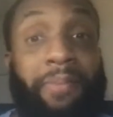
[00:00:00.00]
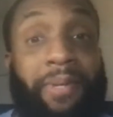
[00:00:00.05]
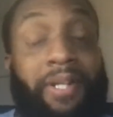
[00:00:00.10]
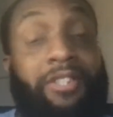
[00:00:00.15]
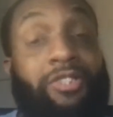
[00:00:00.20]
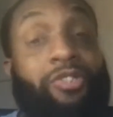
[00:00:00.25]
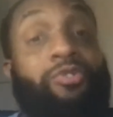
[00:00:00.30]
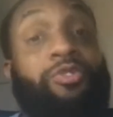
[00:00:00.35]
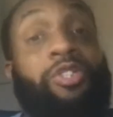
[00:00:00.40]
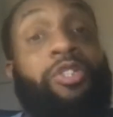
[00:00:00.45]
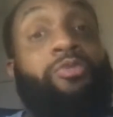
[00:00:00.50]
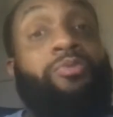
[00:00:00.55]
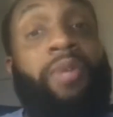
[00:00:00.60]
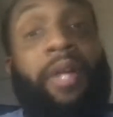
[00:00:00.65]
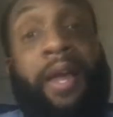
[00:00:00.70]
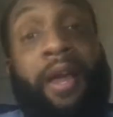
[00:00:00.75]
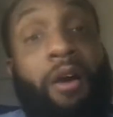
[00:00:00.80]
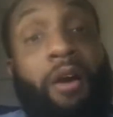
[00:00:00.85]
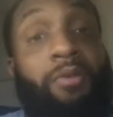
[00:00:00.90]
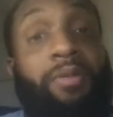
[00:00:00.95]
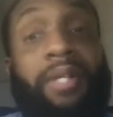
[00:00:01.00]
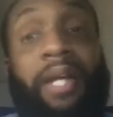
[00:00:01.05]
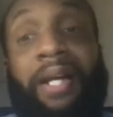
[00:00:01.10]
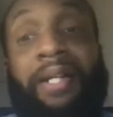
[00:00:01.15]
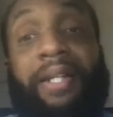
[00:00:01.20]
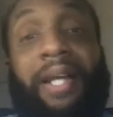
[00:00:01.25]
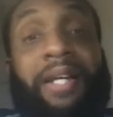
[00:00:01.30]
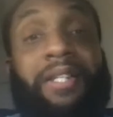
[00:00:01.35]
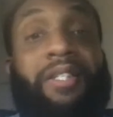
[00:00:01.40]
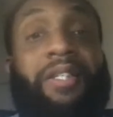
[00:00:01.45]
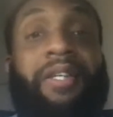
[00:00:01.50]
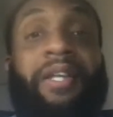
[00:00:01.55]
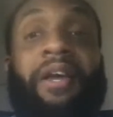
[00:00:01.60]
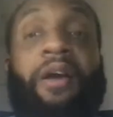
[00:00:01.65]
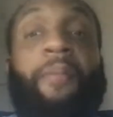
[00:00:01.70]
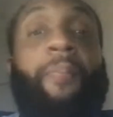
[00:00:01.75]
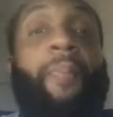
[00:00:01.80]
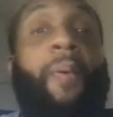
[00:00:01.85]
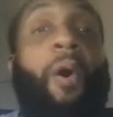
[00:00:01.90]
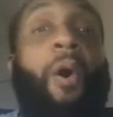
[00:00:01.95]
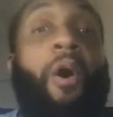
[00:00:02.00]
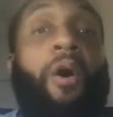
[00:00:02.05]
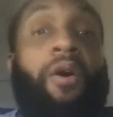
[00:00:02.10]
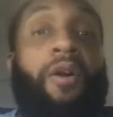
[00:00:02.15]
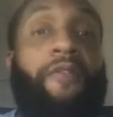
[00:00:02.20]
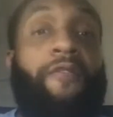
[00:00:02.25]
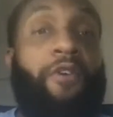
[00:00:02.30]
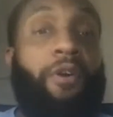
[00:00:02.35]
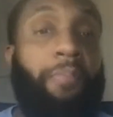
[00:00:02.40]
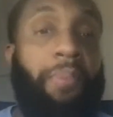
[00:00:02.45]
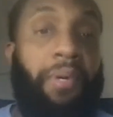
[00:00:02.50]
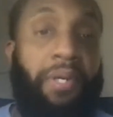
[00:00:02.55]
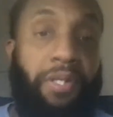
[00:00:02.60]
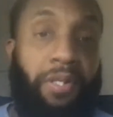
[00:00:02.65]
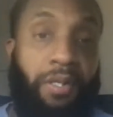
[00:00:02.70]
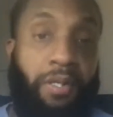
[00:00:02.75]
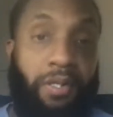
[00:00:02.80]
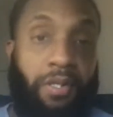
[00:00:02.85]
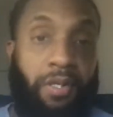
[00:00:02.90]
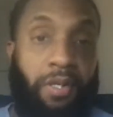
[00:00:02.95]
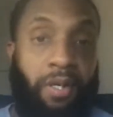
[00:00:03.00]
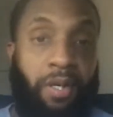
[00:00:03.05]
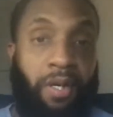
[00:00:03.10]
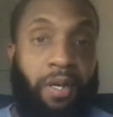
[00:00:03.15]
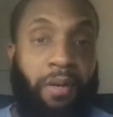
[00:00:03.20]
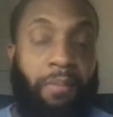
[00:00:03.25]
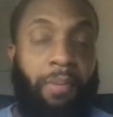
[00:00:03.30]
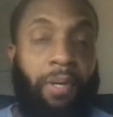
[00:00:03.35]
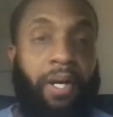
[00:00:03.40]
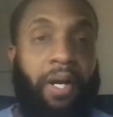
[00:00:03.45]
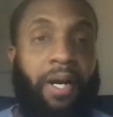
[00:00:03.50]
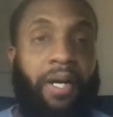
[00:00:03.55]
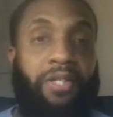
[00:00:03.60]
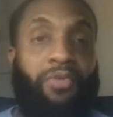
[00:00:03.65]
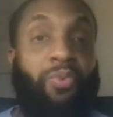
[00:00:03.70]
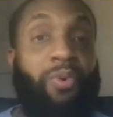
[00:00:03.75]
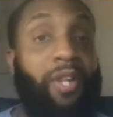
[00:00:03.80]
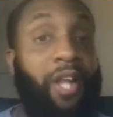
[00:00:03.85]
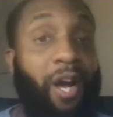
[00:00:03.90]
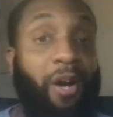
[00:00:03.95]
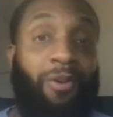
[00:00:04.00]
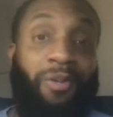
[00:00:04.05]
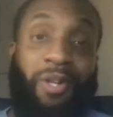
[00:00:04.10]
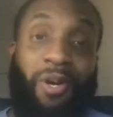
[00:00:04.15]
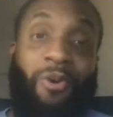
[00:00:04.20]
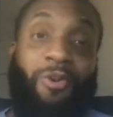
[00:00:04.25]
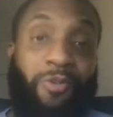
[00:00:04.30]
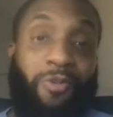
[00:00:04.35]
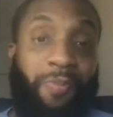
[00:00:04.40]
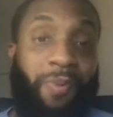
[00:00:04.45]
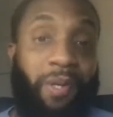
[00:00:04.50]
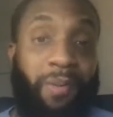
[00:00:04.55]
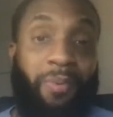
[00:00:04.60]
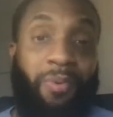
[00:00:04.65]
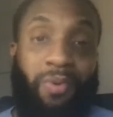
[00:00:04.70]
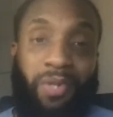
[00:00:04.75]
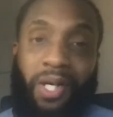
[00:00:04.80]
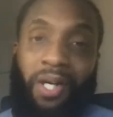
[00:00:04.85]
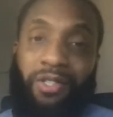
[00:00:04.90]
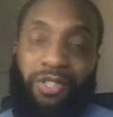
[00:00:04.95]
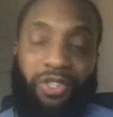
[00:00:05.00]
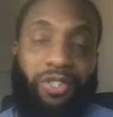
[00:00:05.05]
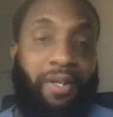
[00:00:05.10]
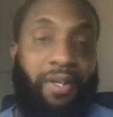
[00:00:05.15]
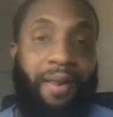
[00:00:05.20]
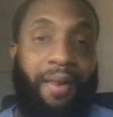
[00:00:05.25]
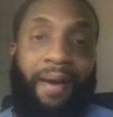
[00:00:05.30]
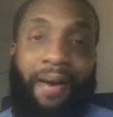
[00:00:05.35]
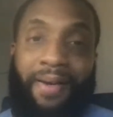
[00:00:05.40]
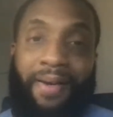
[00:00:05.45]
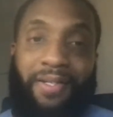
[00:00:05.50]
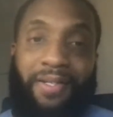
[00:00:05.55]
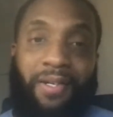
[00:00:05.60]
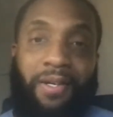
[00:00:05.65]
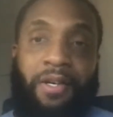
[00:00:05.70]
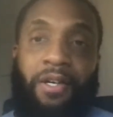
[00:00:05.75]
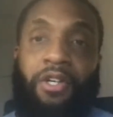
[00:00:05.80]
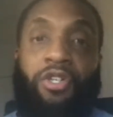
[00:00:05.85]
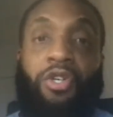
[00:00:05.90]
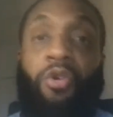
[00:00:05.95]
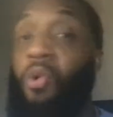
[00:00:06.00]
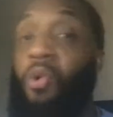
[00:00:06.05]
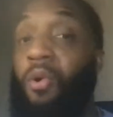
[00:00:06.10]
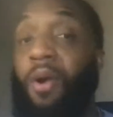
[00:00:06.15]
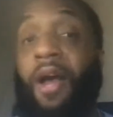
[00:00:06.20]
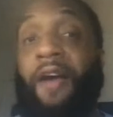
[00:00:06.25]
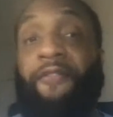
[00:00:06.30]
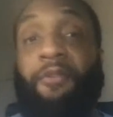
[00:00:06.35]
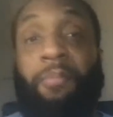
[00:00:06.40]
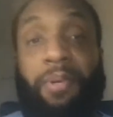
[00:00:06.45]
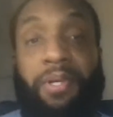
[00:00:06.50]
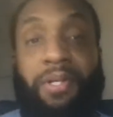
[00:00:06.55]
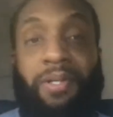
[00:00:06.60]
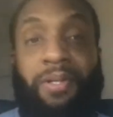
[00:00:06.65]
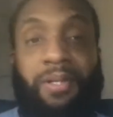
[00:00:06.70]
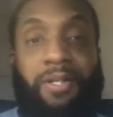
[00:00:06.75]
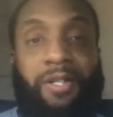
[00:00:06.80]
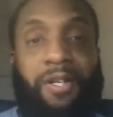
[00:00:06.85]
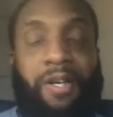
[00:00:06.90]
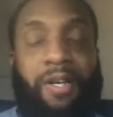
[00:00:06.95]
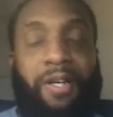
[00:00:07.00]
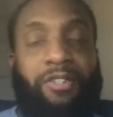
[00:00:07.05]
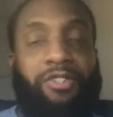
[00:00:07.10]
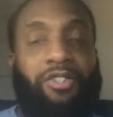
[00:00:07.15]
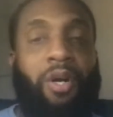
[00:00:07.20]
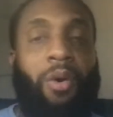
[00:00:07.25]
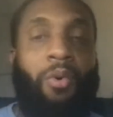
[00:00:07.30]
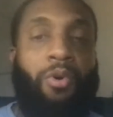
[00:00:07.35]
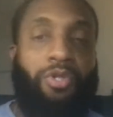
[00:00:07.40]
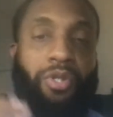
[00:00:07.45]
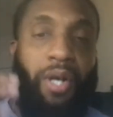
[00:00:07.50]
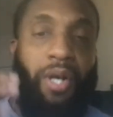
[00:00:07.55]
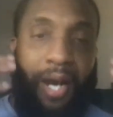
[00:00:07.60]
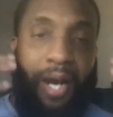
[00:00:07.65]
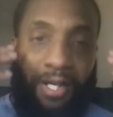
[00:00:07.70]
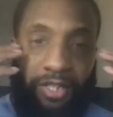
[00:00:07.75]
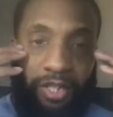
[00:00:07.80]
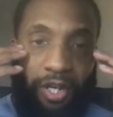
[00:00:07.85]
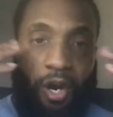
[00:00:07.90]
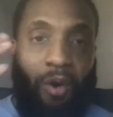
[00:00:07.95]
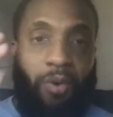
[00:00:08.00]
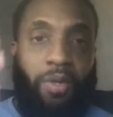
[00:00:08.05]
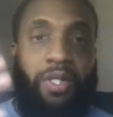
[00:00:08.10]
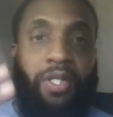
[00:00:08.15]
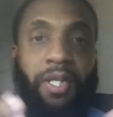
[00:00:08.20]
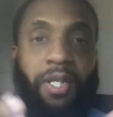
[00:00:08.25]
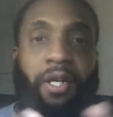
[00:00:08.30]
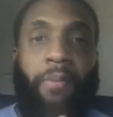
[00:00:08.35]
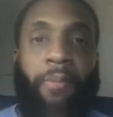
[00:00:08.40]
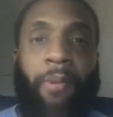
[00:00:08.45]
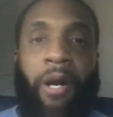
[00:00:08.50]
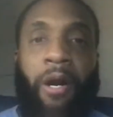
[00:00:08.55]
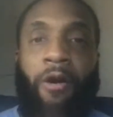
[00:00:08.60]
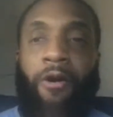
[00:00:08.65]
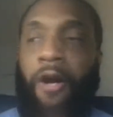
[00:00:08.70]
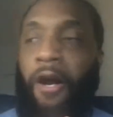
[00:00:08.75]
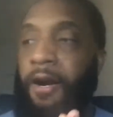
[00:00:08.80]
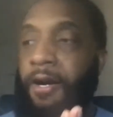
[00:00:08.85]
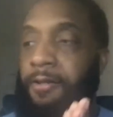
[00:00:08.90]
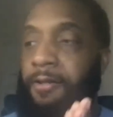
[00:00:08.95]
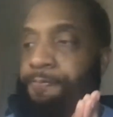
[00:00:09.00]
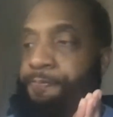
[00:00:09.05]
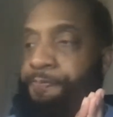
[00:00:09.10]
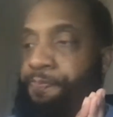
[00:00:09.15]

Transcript: So now they're part of your business, because without those people, without your clients, you won't have a business. So I want you guys to always think about, "Alright,